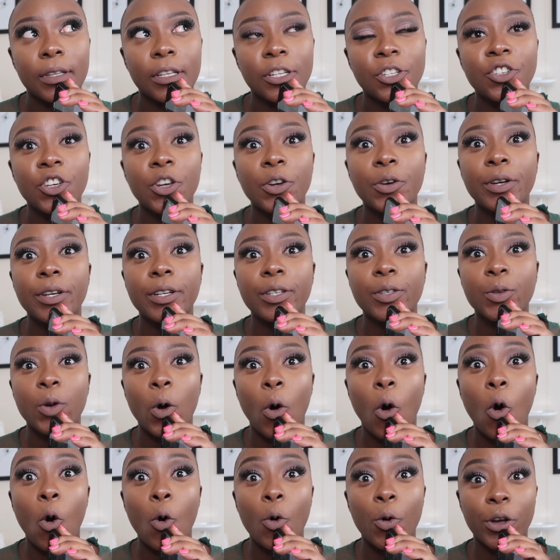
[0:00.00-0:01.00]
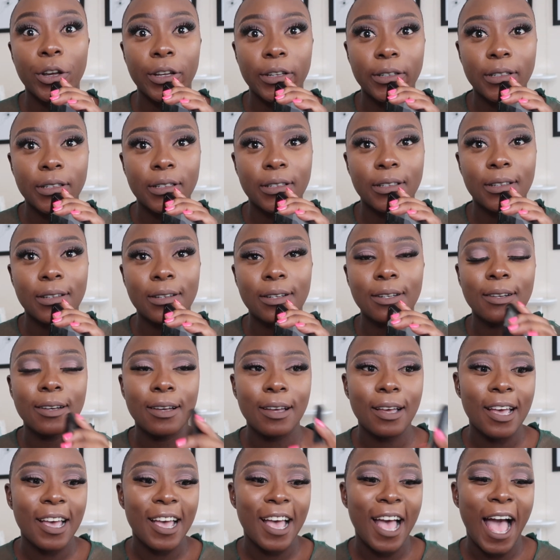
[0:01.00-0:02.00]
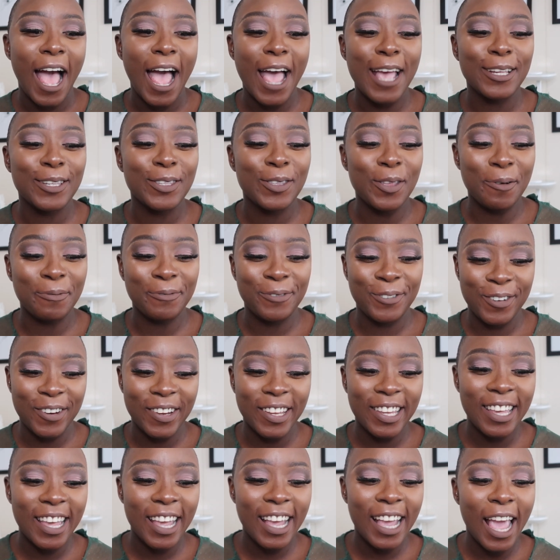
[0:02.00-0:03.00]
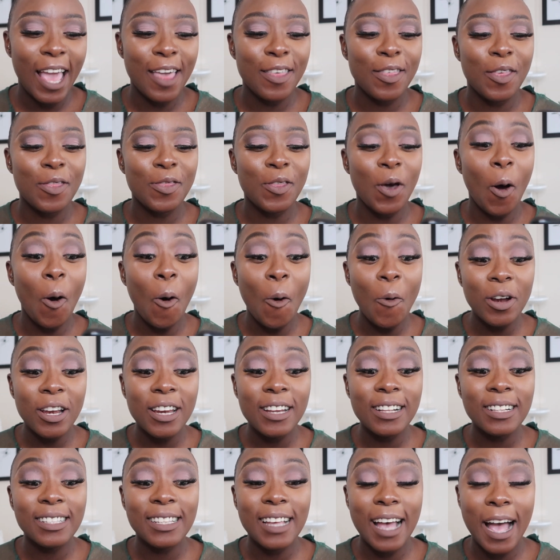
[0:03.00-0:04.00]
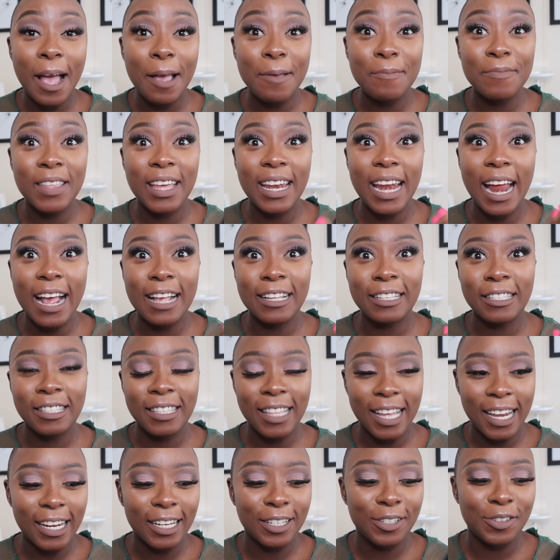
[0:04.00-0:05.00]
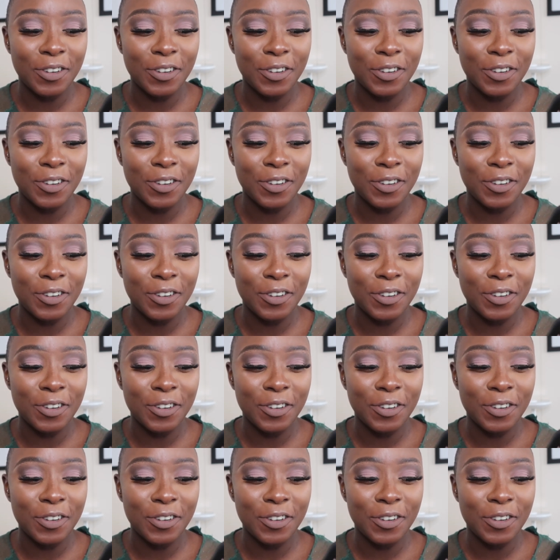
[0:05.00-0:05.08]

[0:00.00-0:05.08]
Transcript: January to August, I stopped drinking. And then the only time that I started